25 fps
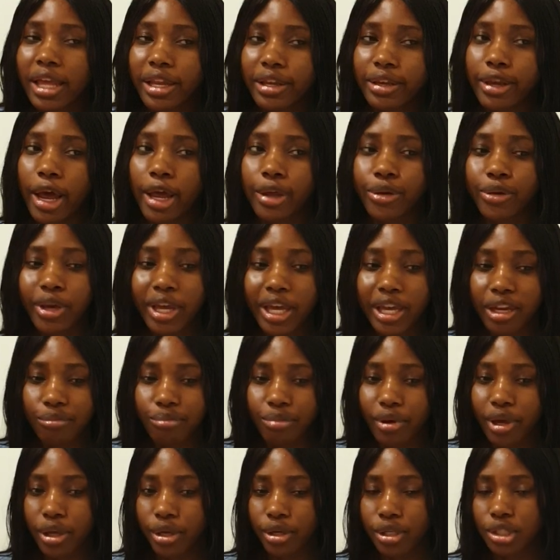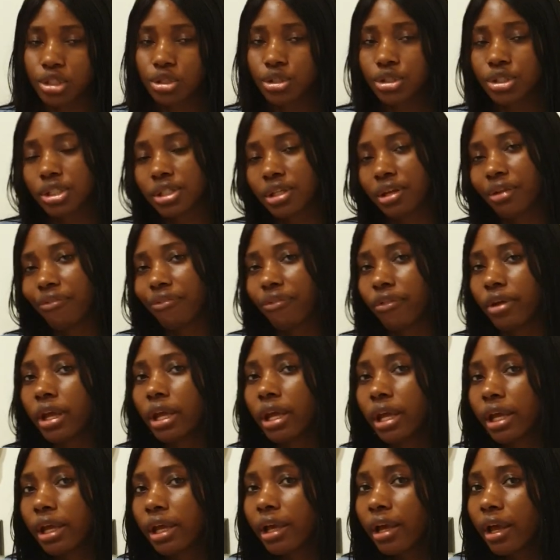that you can pay your tuition
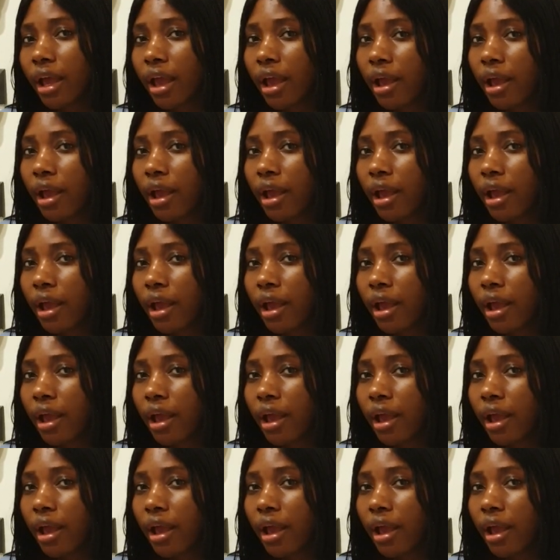fee,